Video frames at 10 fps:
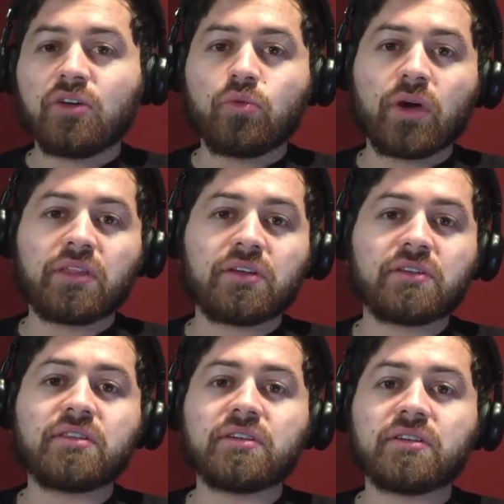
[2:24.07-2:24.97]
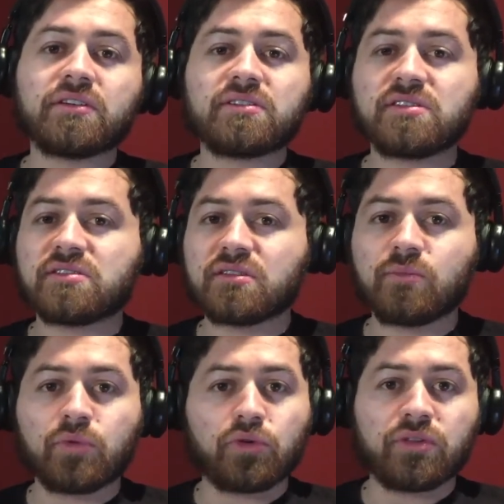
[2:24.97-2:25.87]
whether the
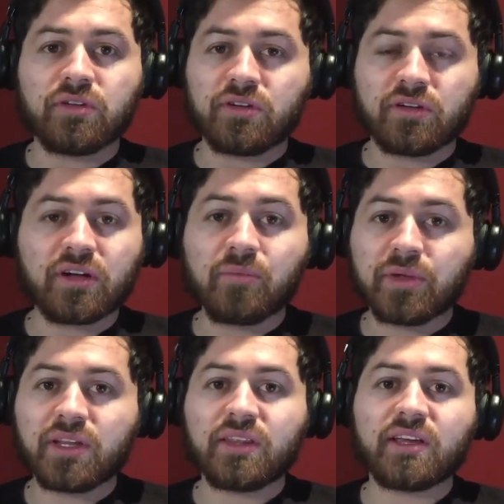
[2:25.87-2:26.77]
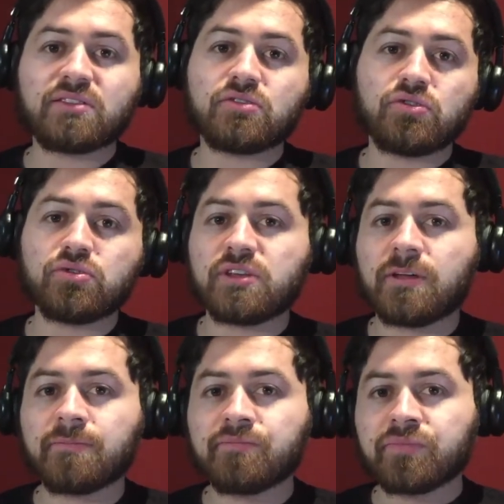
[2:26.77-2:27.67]
system or the company that's using